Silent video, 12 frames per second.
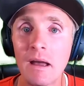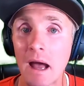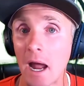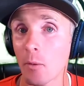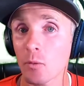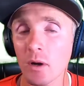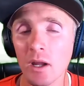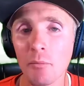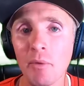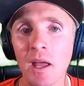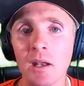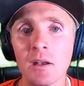I would
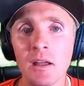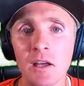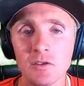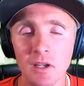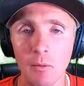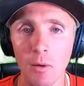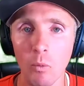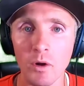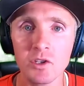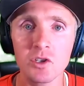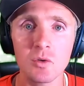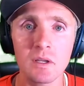recommend, so that way
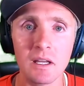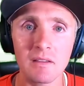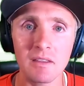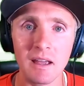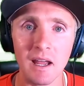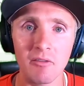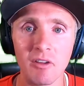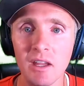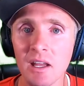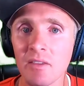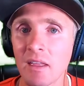once you get the IV in,